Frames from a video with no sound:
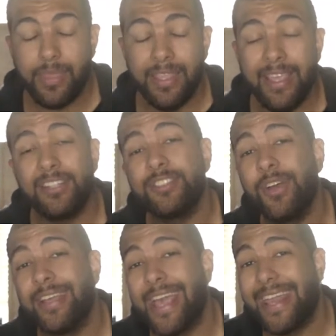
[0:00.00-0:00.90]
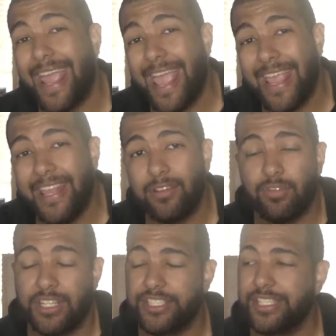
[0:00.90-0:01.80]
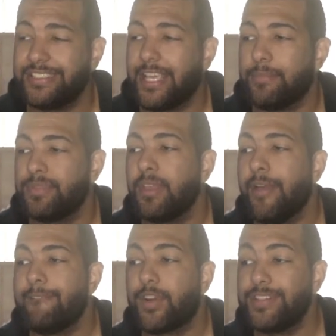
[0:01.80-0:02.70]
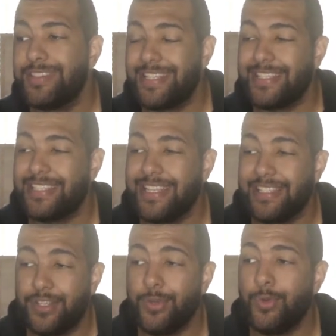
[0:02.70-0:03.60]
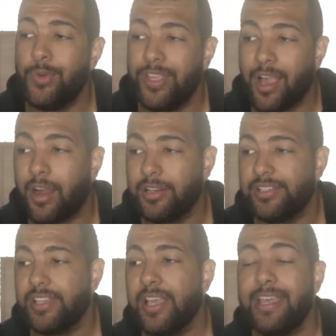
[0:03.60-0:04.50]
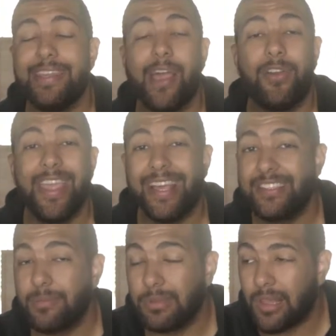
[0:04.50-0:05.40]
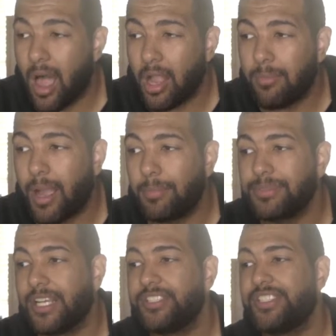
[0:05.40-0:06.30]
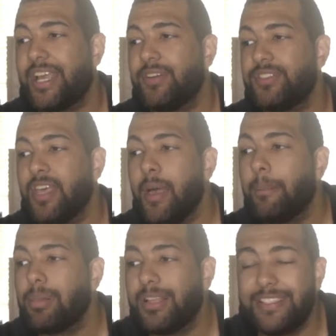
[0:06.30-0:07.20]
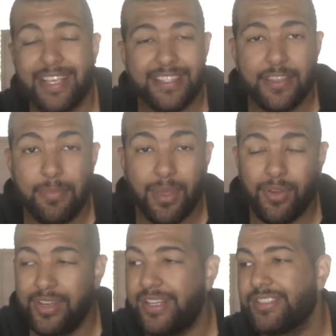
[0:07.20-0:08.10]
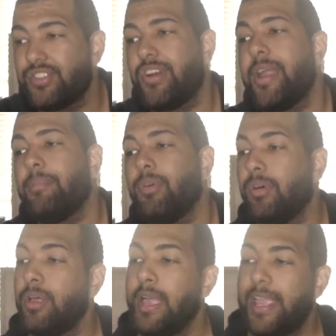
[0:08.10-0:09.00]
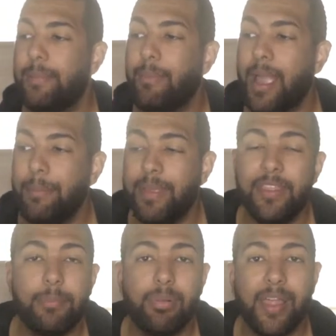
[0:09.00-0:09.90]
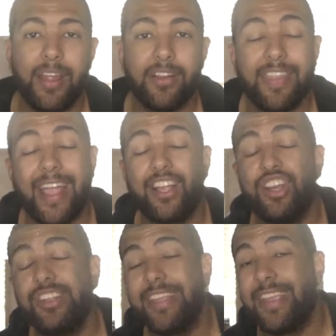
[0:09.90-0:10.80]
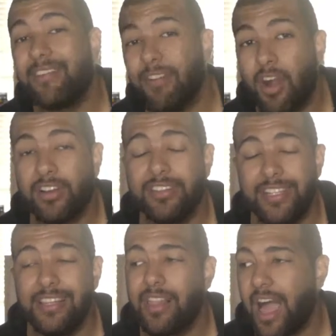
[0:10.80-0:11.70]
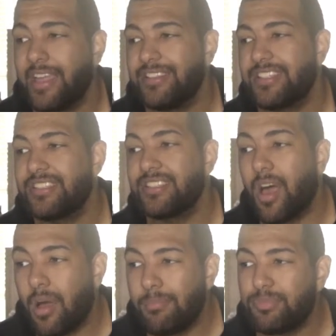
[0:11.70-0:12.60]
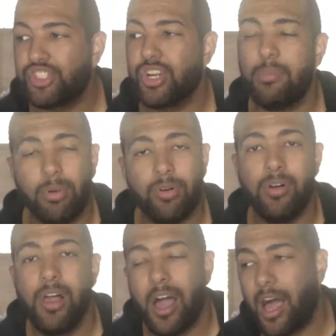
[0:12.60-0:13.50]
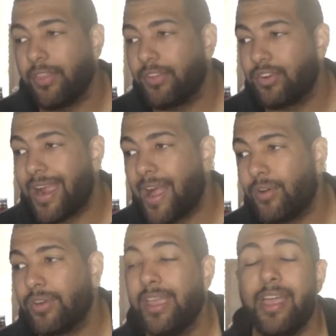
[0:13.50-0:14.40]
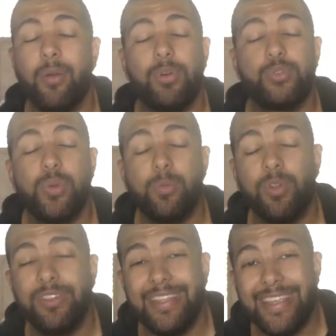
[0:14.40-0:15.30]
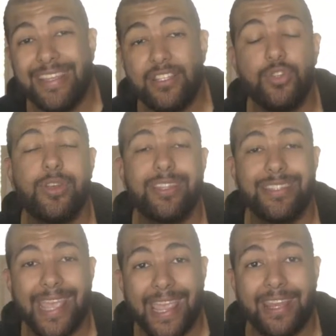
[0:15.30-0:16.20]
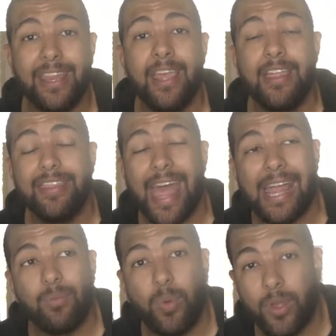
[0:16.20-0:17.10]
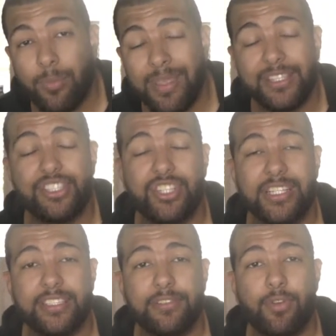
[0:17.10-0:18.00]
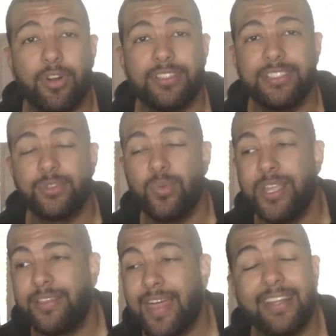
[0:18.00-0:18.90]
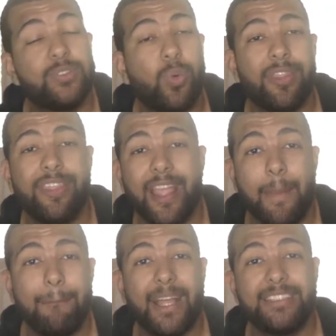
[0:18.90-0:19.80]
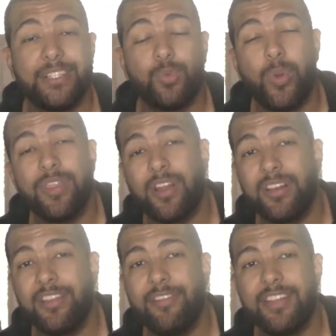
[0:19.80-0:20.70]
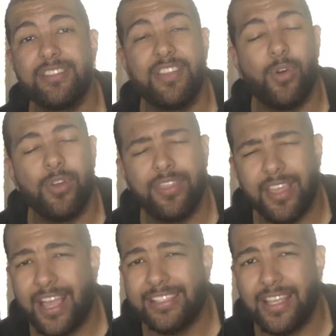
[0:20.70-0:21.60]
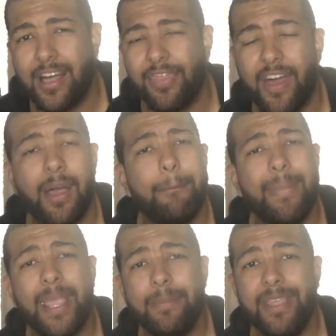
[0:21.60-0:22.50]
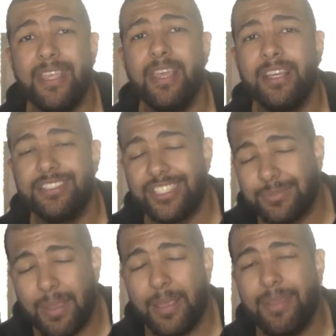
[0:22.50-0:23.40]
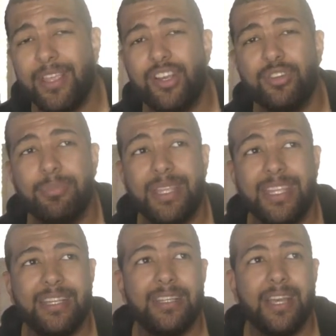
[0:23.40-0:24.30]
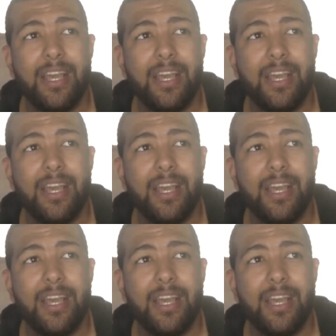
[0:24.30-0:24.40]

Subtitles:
He also had 8 rushing attempts for 62 yards. Now, he had some long bomb touchdowns, plus he has the ability to scramble. He might be the player that could give our D-line some trouble on the ground, which we will need to contain. That will be a stressor for us this week. That is one thing I mentioned with our defense. The only thing I thought maybe, just maybe, could be